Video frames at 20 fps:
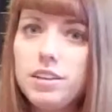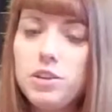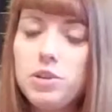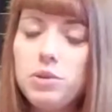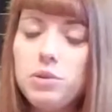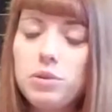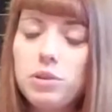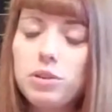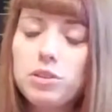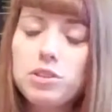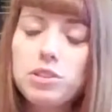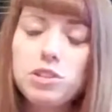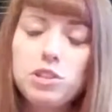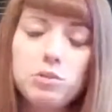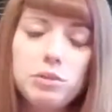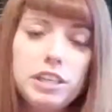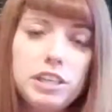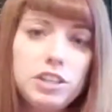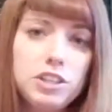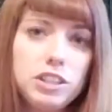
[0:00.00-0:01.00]
your
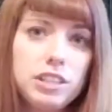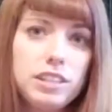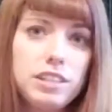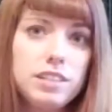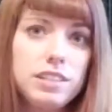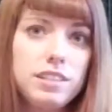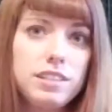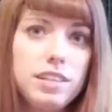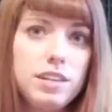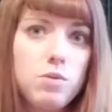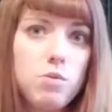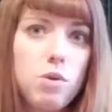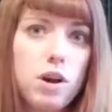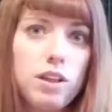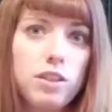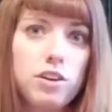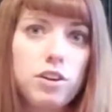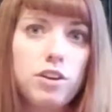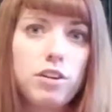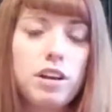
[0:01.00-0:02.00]
situation and see
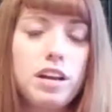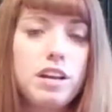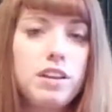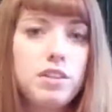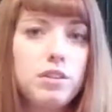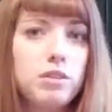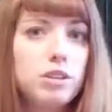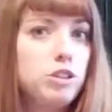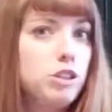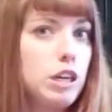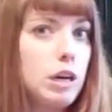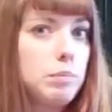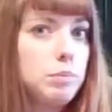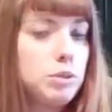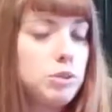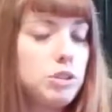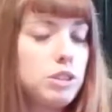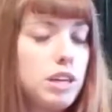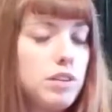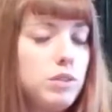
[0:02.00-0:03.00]
whether either a
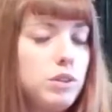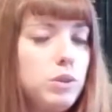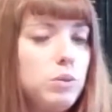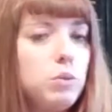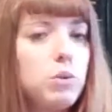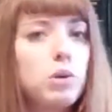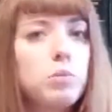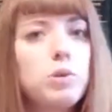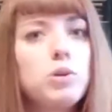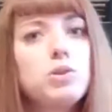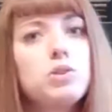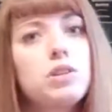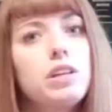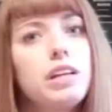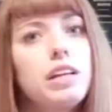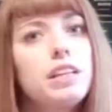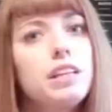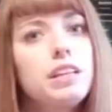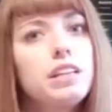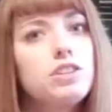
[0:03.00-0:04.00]
Chapter 7 or most
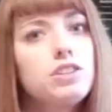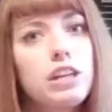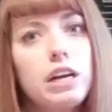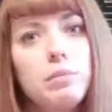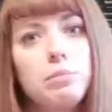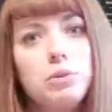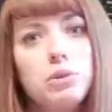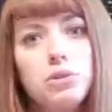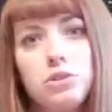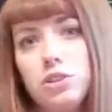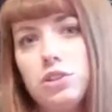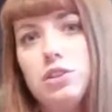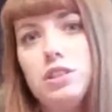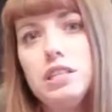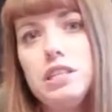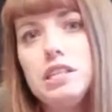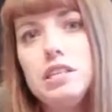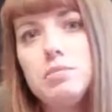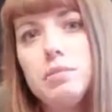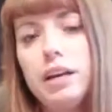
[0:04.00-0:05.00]
likely a Chapter
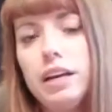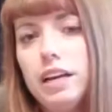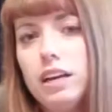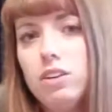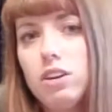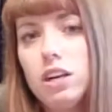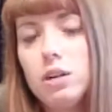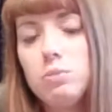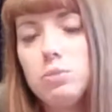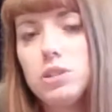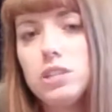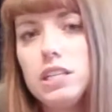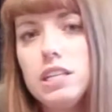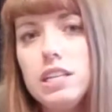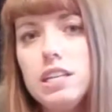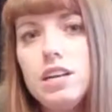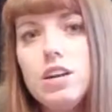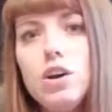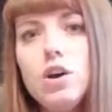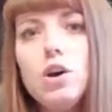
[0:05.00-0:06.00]
13
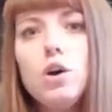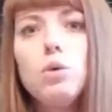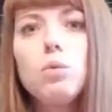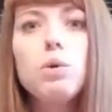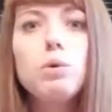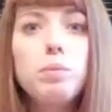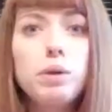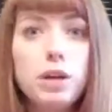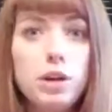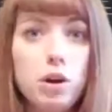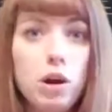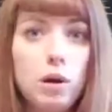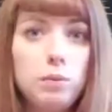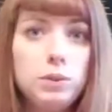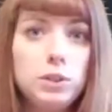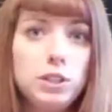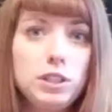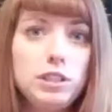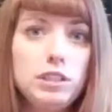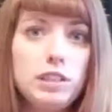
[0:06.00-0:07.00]
bankruptcy would be an
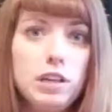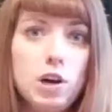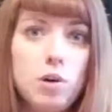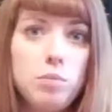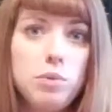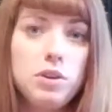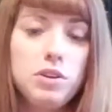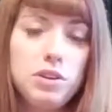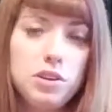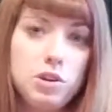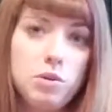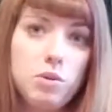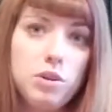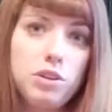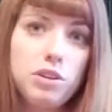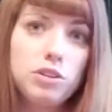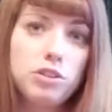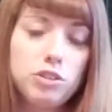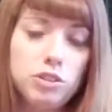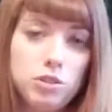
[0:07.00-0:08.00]
option to help you deal
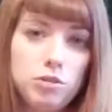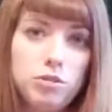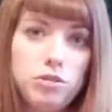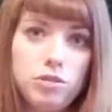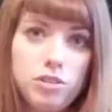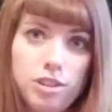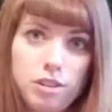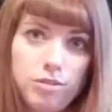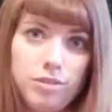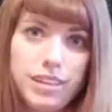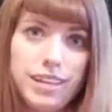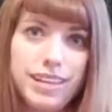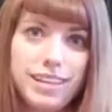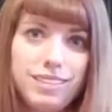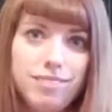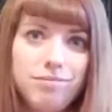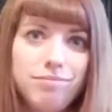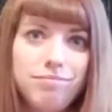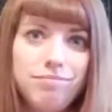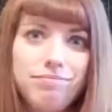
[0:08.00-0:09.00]
with your student loan
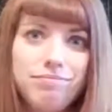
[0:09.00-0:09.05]
debt.